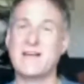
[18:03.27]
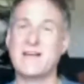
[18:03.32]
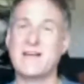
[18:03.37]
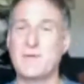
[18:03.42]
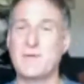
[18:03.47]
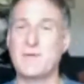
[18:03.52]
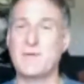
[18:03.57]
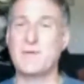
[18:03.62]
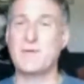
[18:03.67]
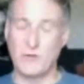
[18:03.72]
I
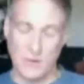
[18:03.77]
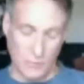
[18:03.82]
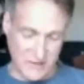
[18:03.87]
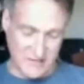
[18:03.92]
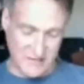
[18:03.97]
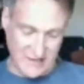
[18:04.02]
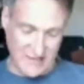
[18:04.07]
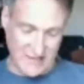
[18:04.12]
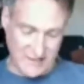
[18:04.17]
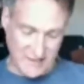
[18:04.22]
think that's
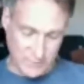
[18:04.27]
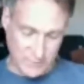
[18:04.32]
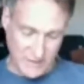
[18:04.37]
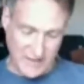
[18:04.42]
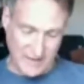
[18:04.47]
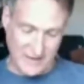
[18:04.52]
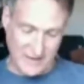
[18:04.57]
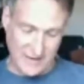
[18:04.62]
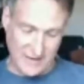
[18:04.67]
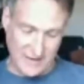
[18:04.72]
about it. That's
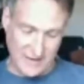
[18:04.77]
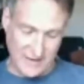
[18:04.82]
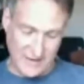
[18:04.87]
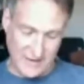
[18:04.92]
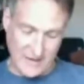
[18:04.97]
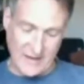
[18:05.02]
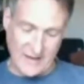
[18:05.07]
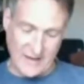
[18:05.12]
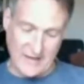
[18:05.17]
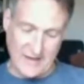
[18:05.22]
about all I want to
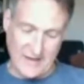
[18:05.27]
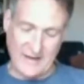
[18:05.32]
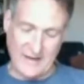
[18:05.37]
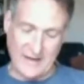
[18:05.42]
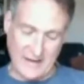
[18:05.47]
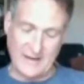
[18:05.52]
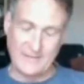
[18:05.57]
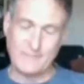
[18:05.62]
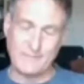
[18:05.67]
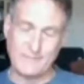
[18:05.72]
say this
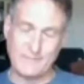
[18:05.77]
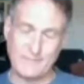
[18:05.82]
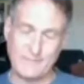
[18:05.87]
week.